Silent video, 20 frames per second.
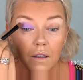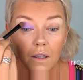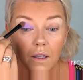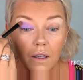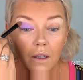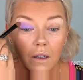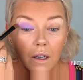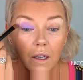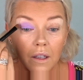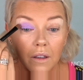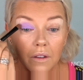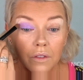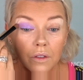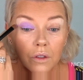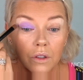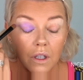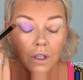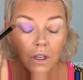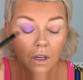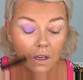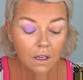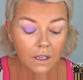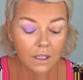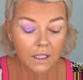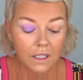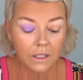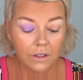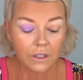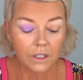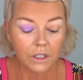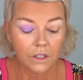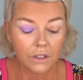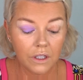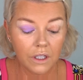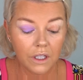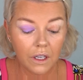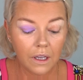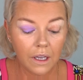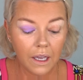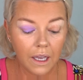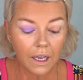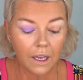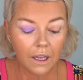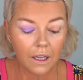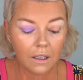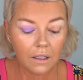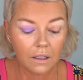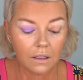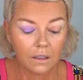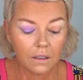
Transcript: Now I have hooded eyes, so I do go out